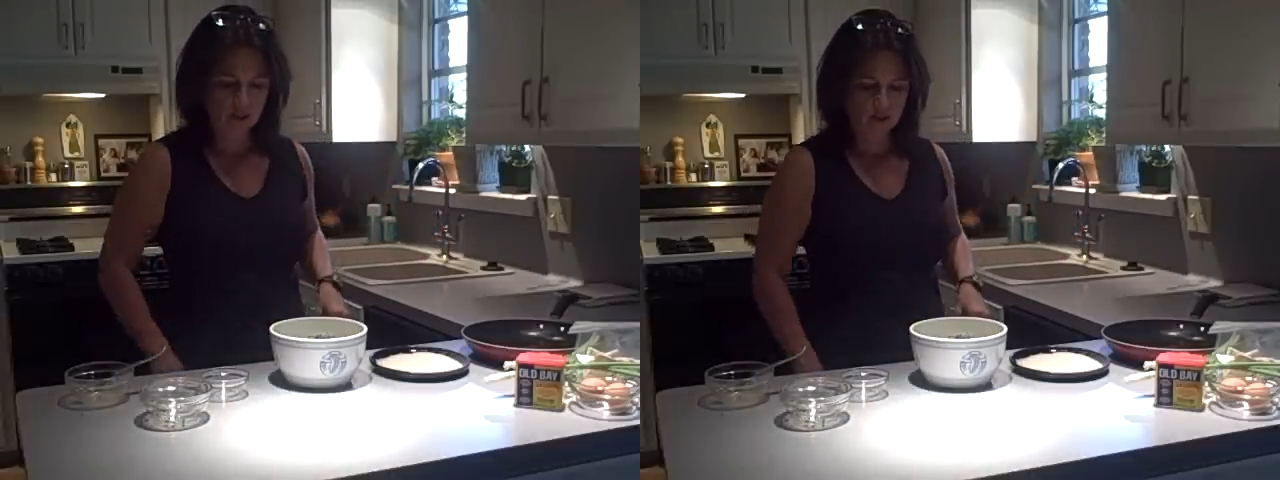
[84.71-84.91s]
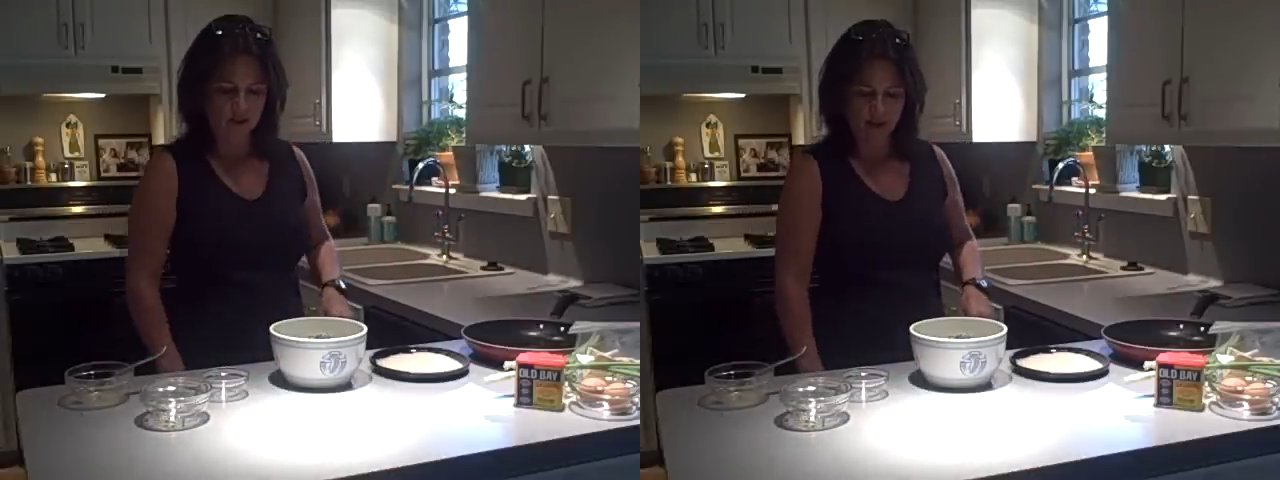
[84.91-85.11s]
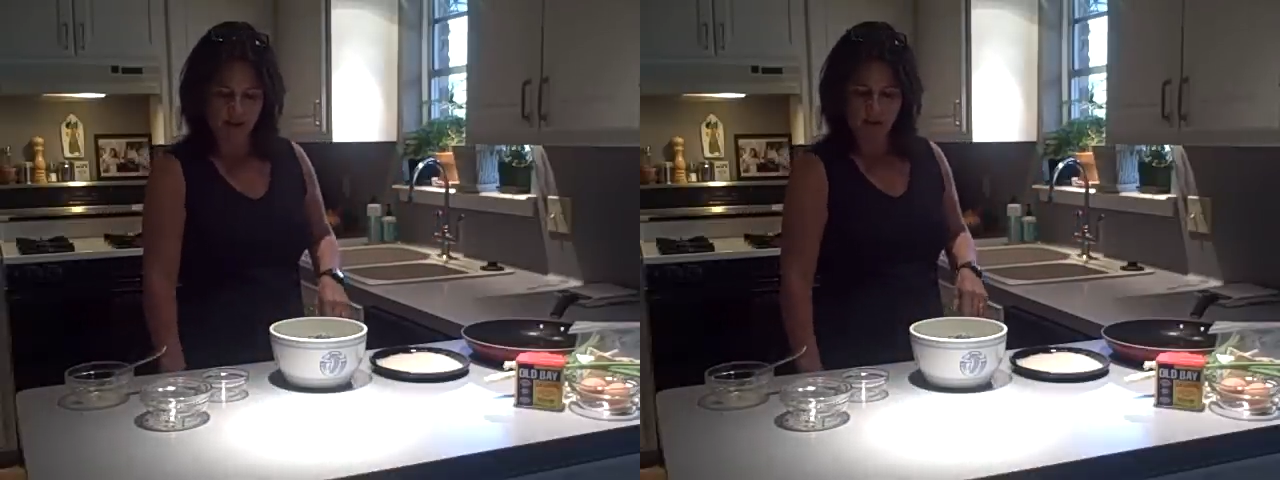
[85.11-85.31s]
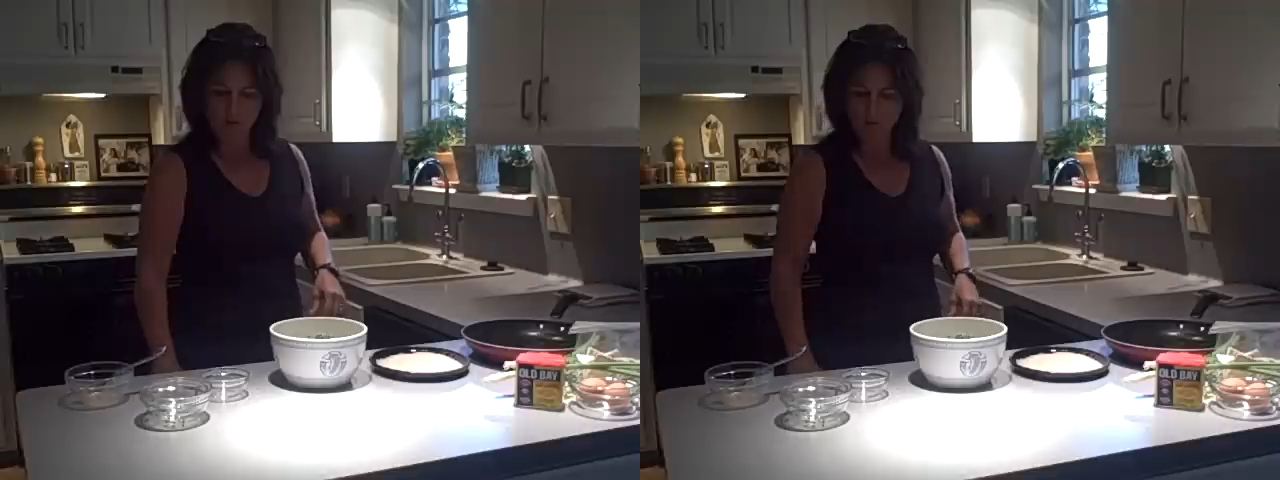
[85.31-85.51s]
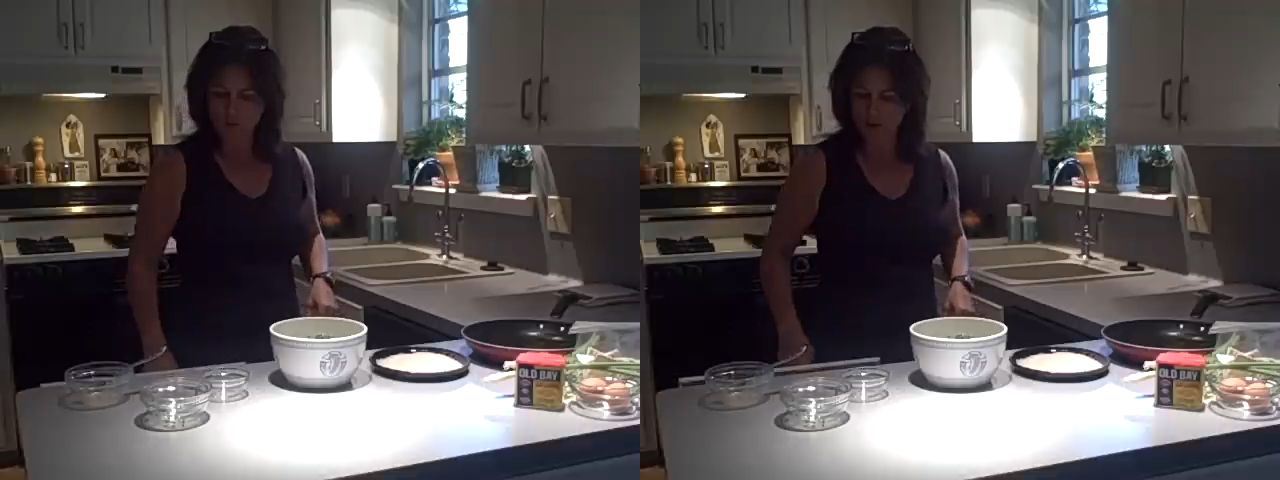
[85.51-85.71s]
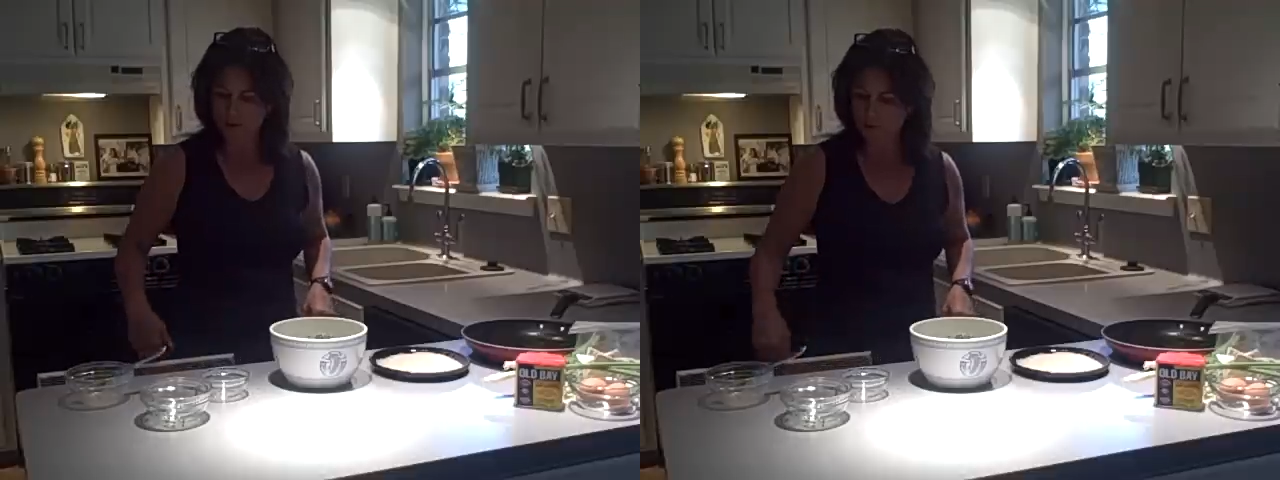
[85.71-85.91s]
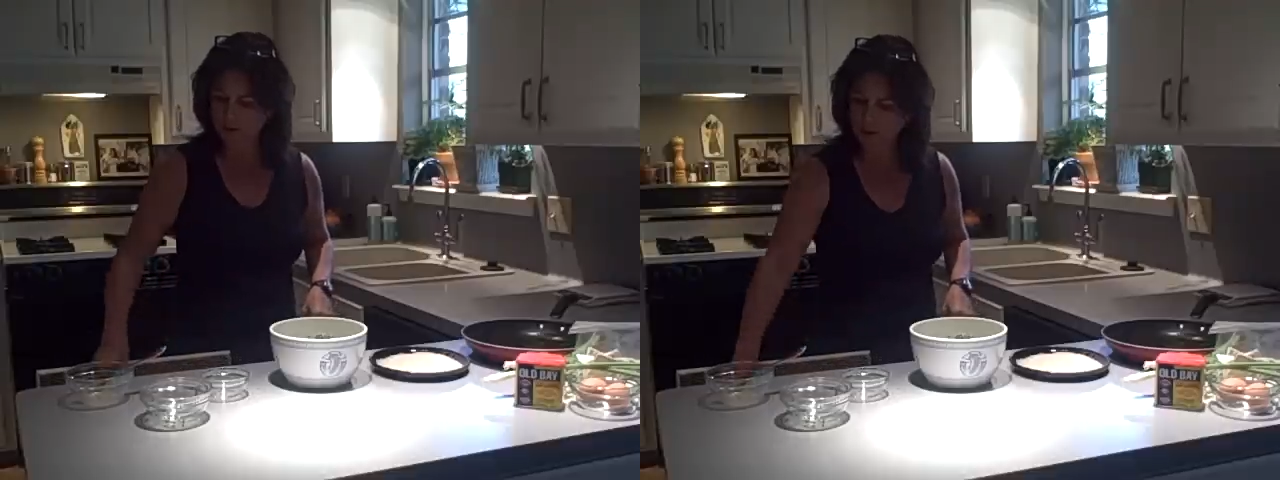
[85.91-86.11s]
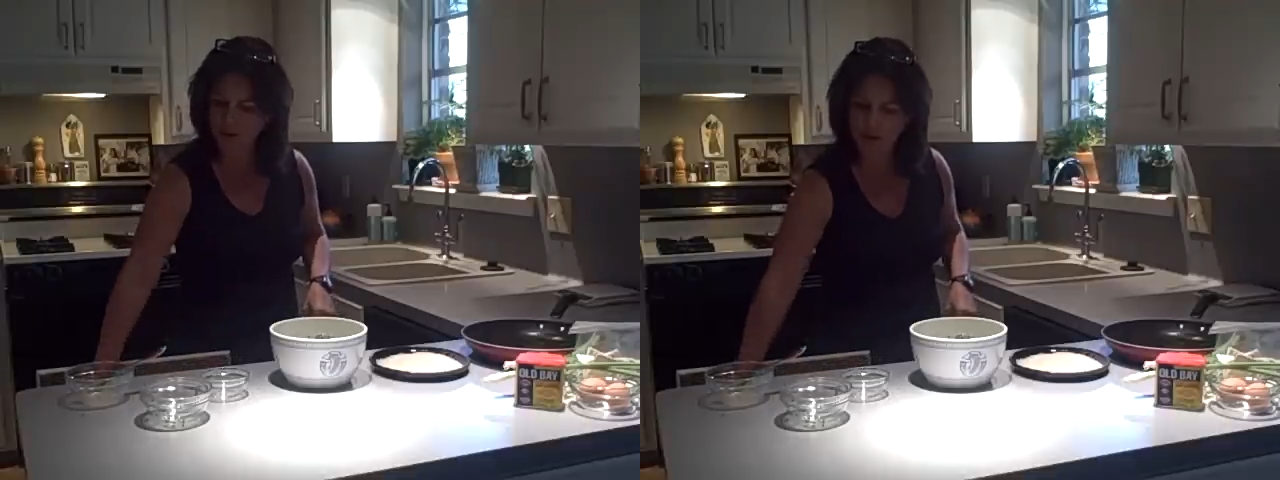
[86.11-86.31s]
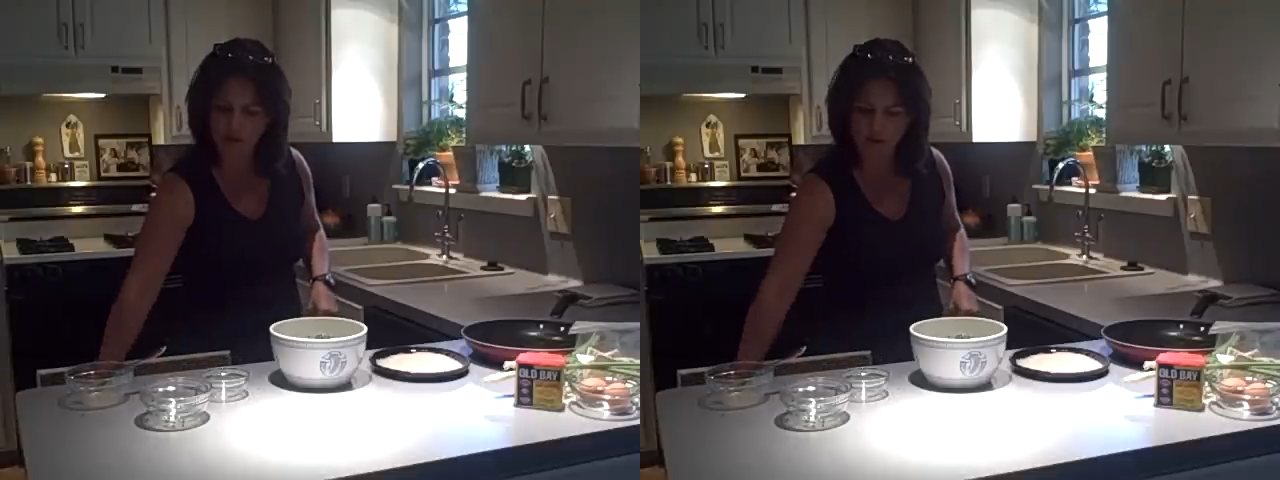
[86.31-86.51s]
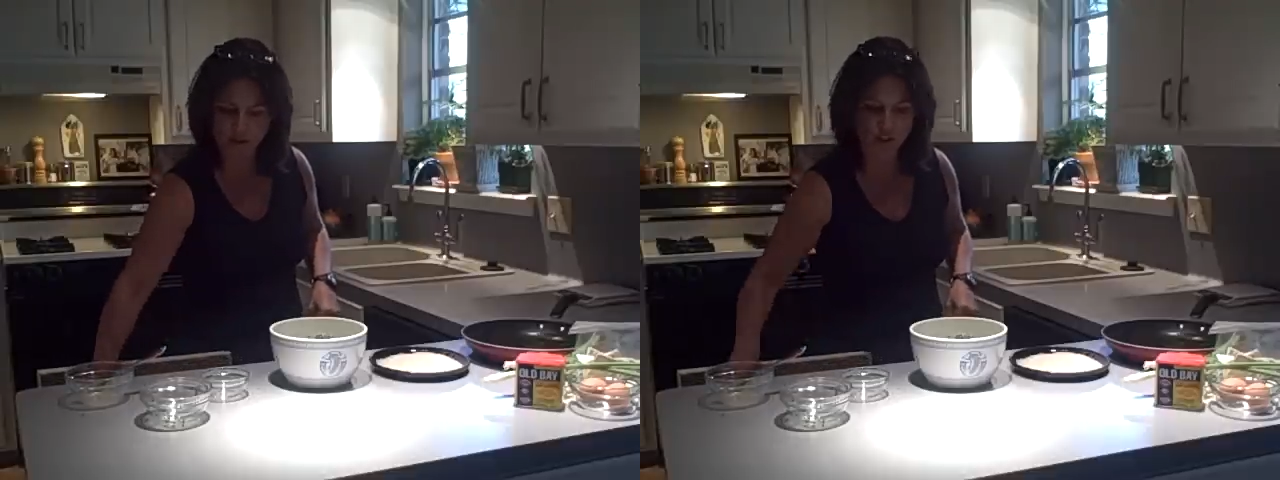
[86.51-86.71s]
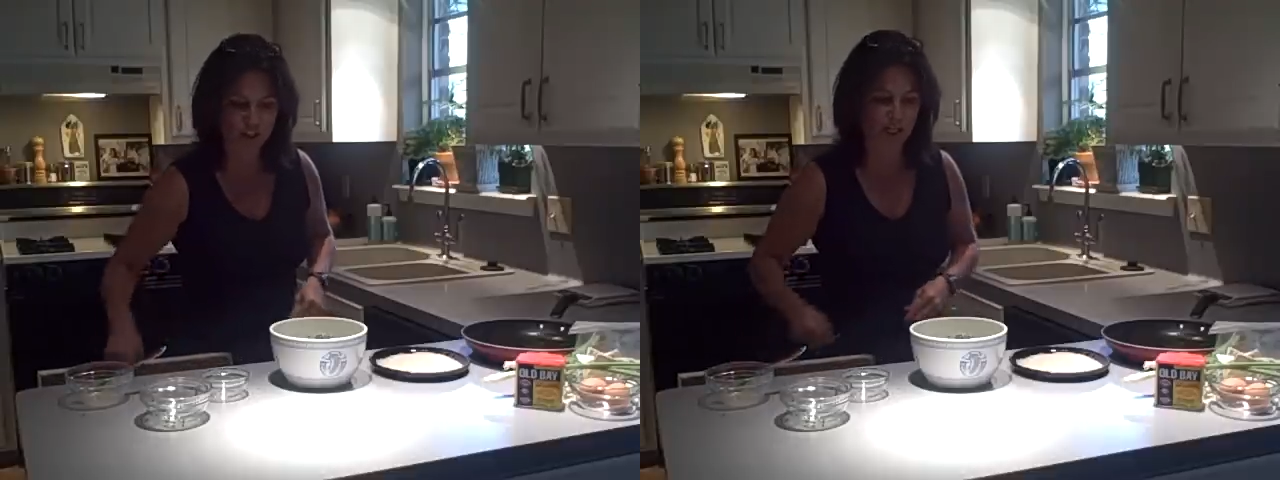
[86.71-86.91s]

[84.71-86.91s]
So then what you want to do is